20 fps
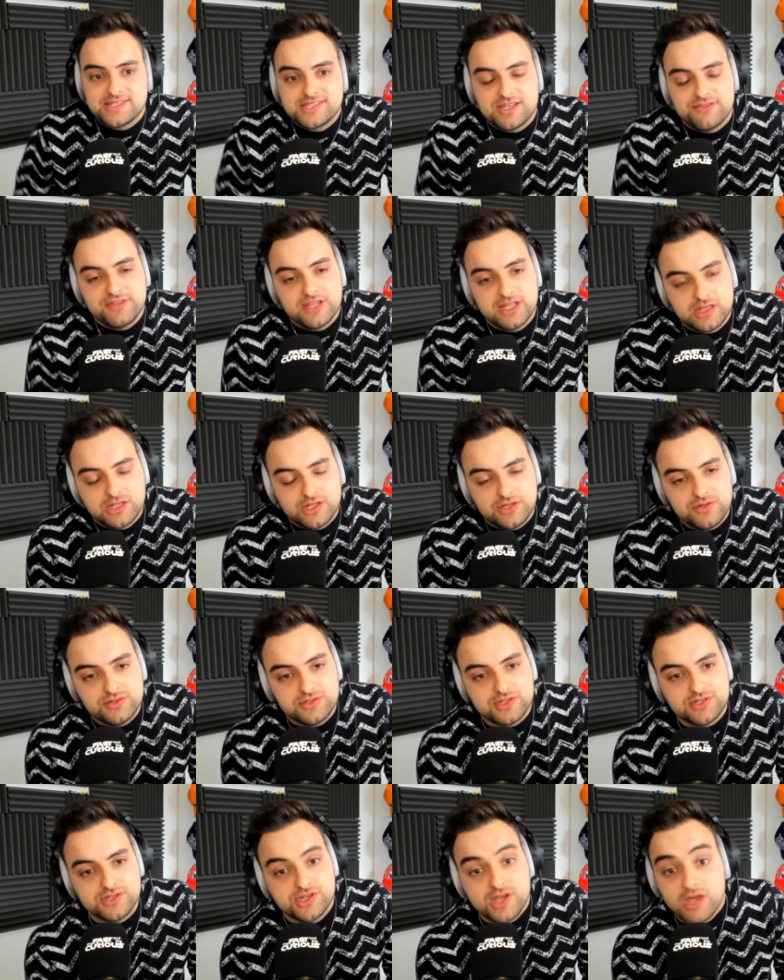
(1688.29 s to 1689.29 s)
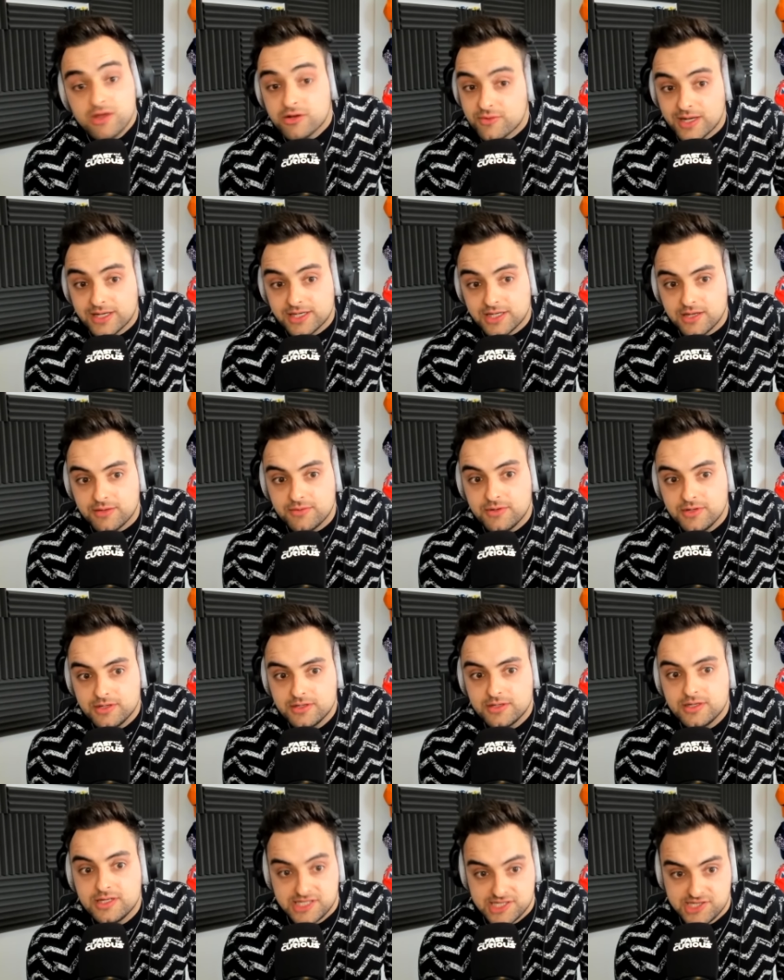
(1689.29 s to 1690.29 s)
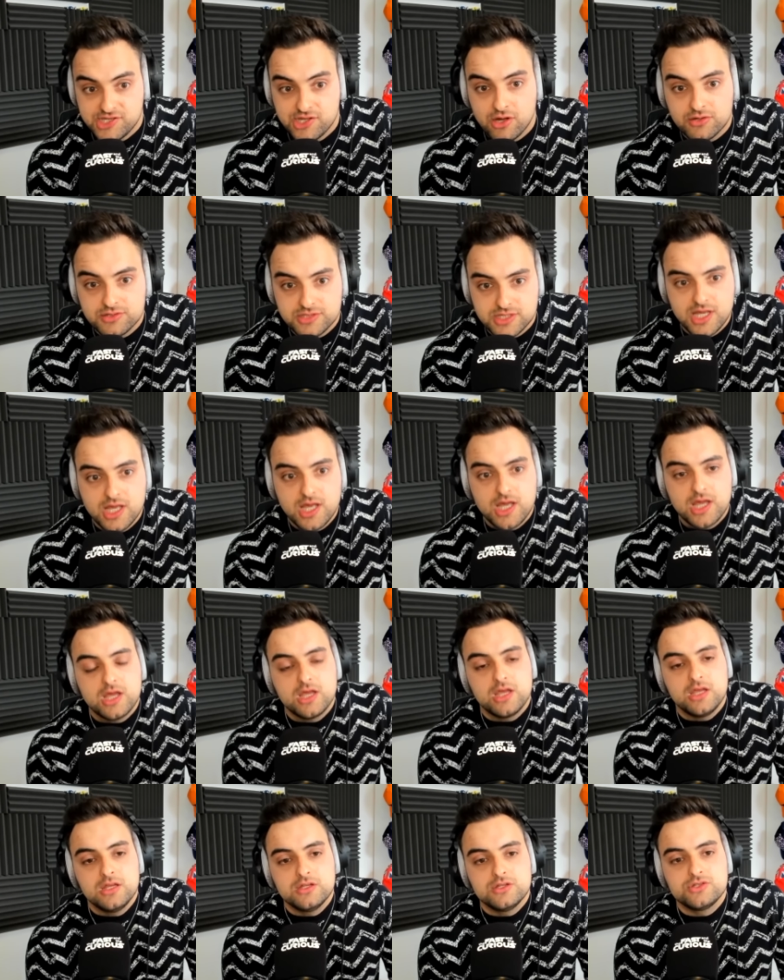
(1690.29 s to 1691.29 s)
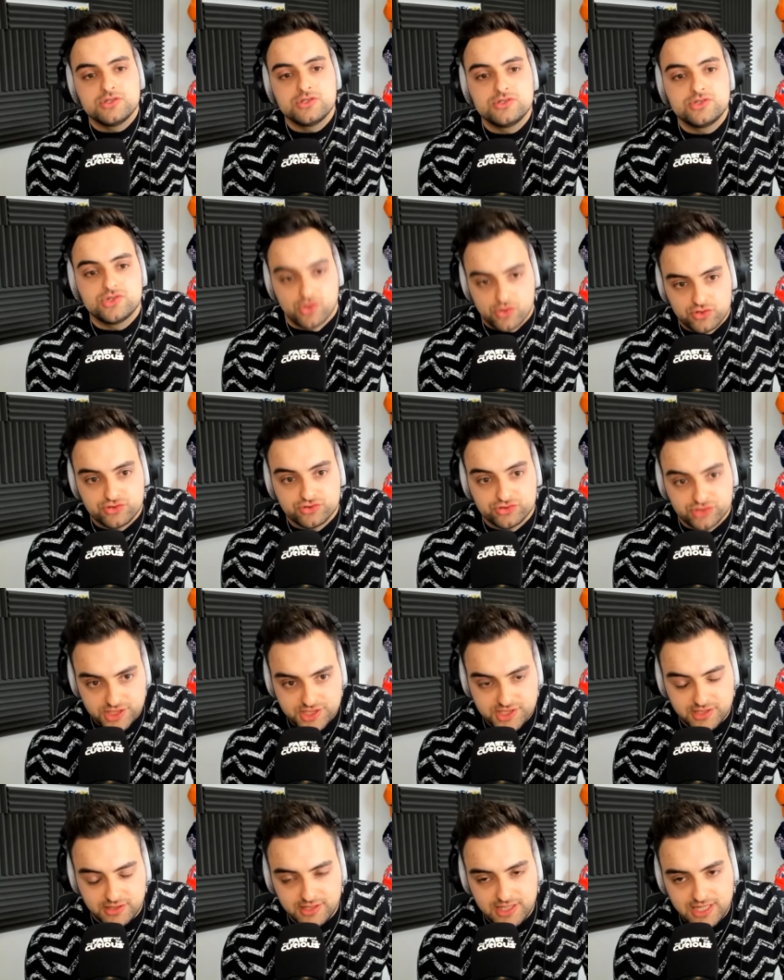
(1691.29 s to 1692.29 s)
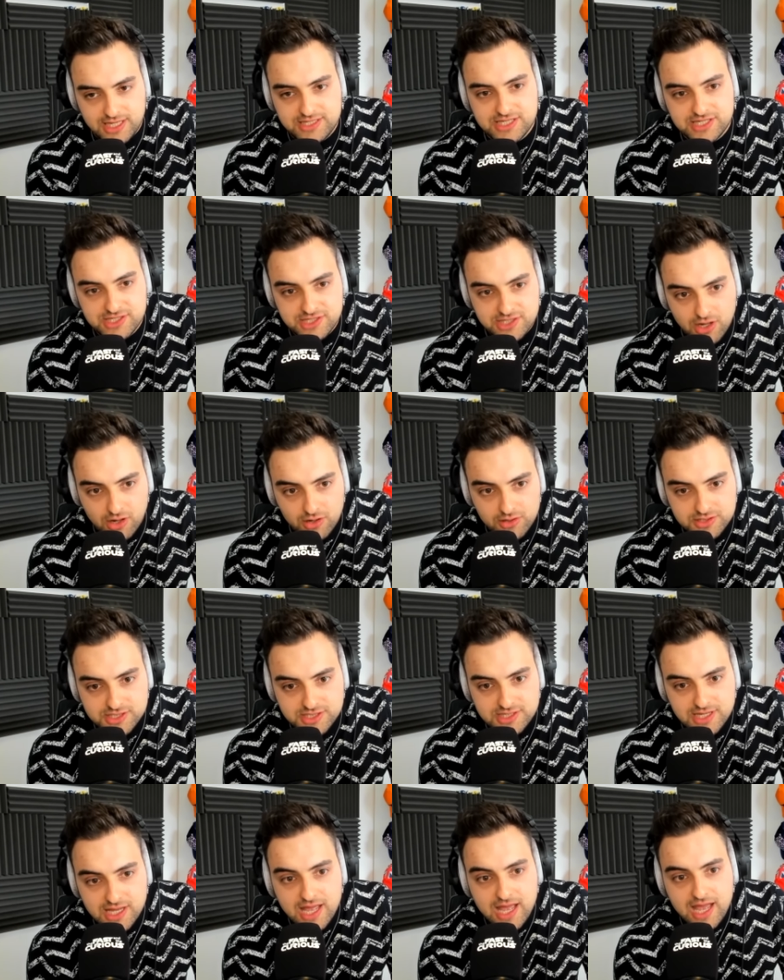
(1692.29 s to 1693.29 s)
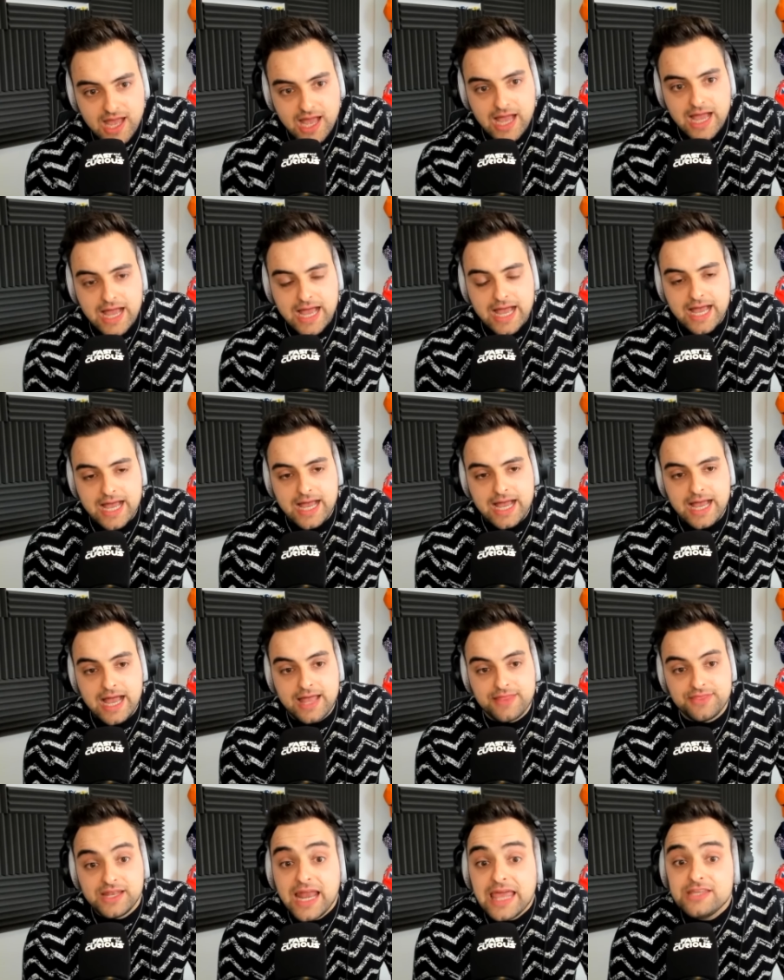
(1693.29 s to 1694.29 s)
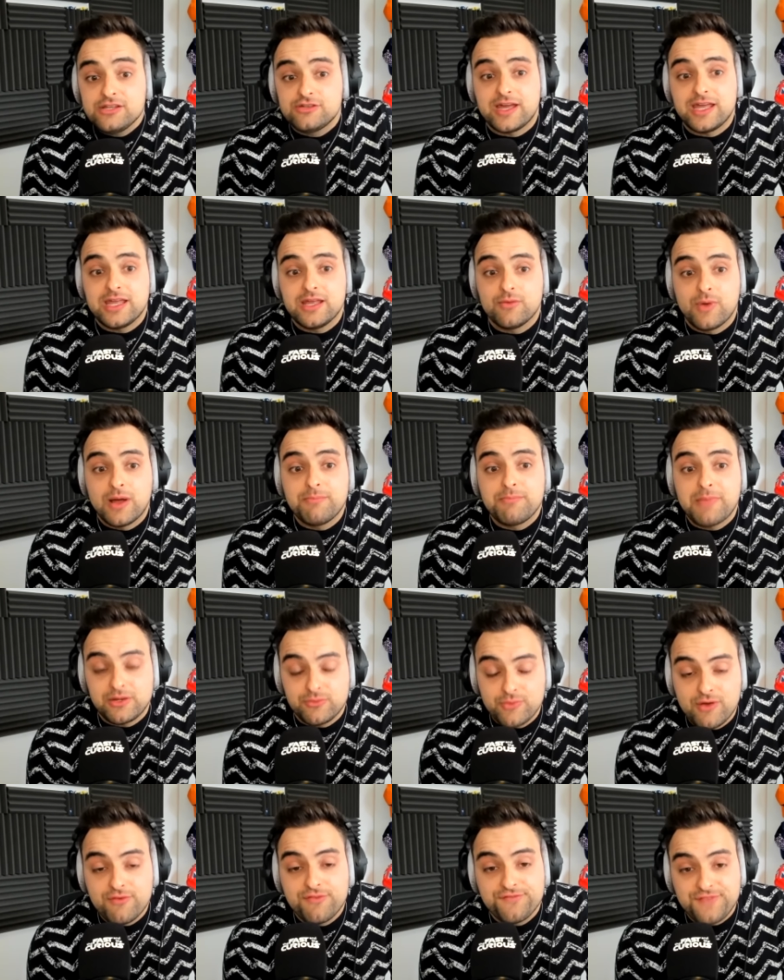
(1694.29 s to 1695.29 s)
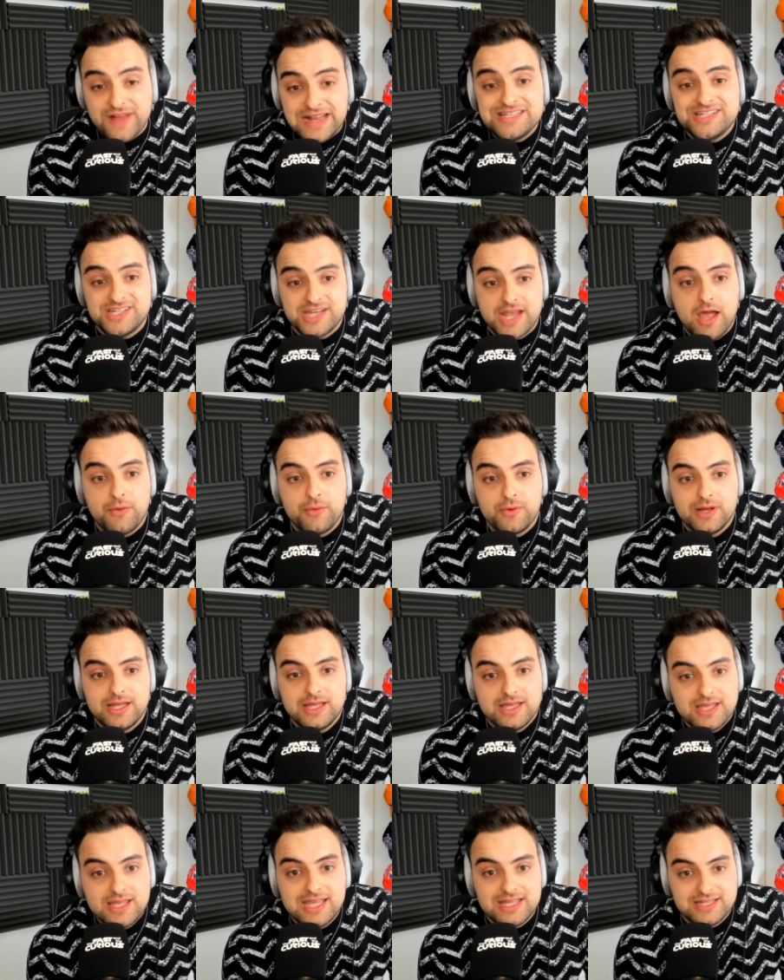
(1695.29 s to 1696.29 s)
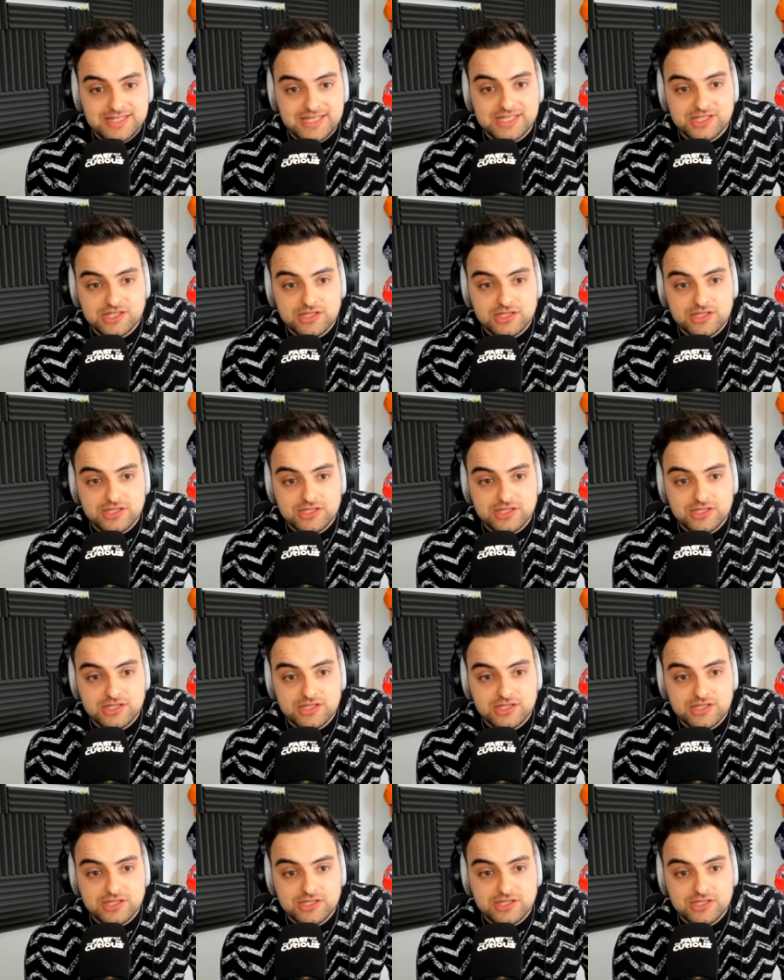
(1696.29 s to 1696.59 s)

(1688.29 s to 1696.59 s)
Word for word: have included Zhou Guan Yu, which is not, George Russell, it is not. Uh, and the late great Juan Manuel Fangio, it is